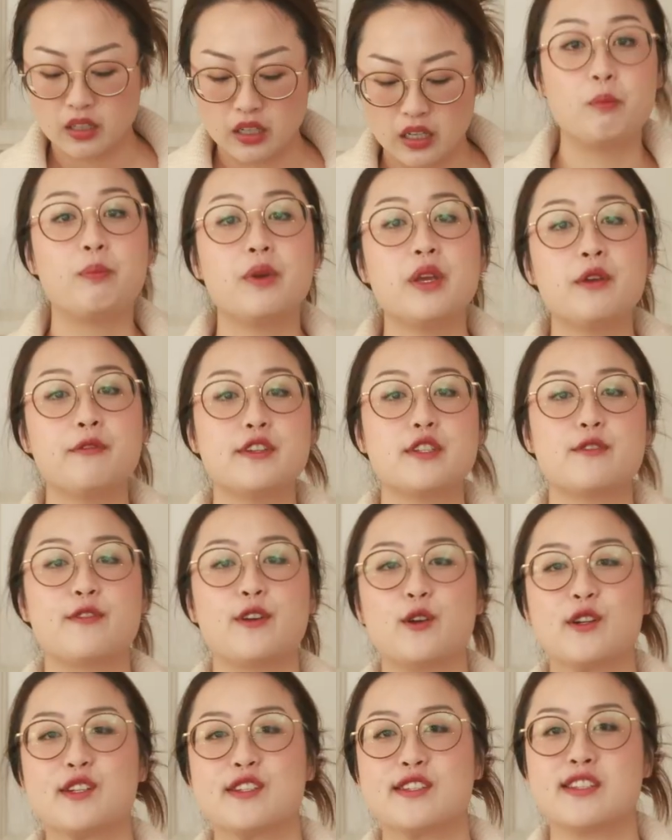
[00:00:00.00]
The beef is
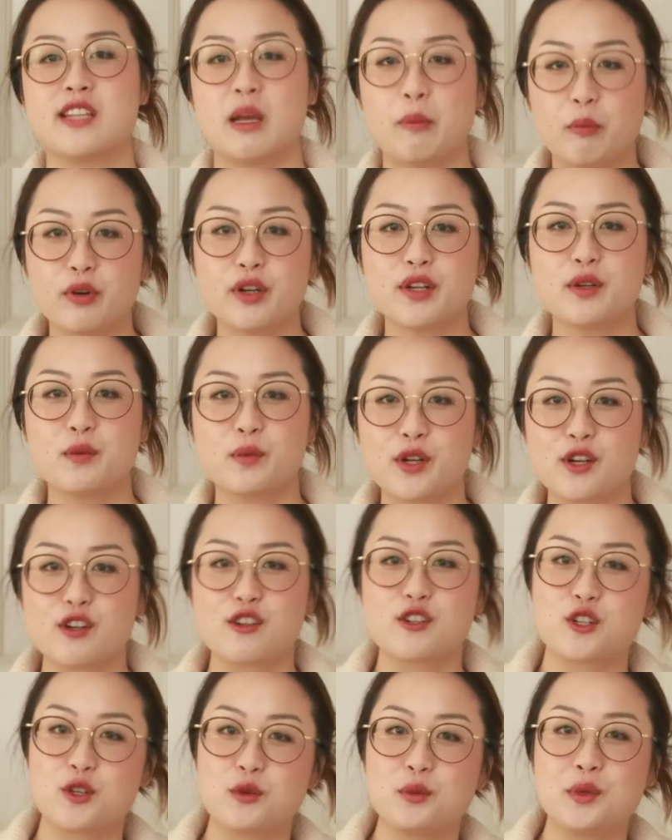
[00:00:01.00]
very separate when you're
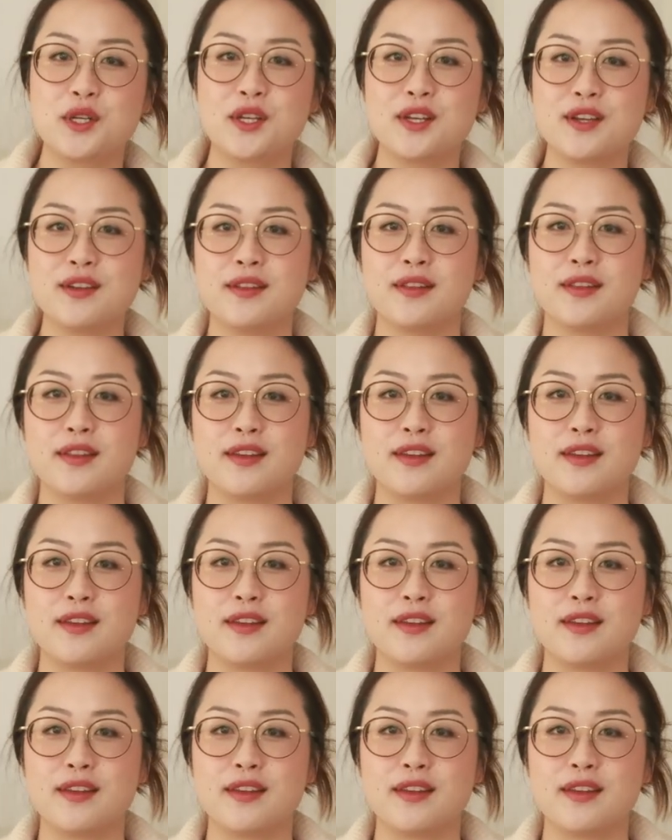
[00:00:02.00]
chewing it.